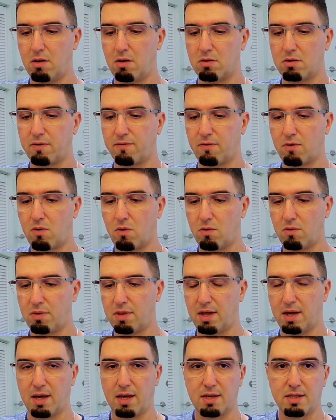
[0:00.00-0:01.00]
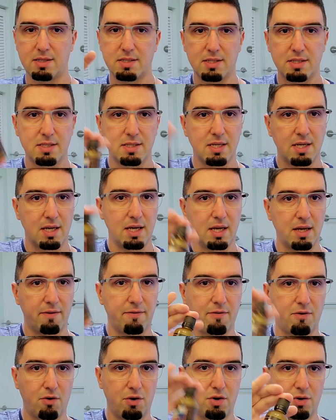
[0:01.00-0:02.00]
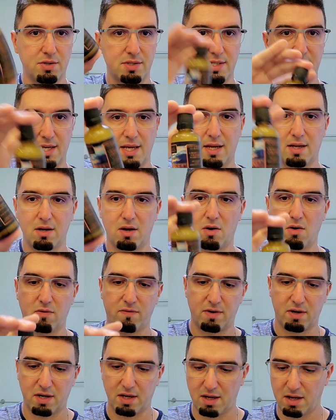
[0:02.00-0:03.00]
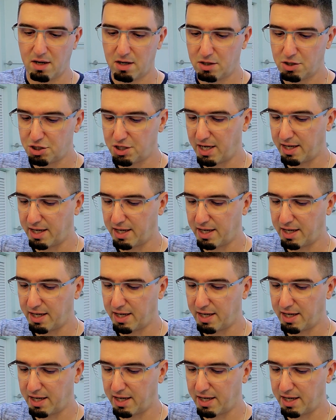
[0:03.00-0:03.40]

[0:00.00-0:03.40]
A lot of cool things for your skin over here,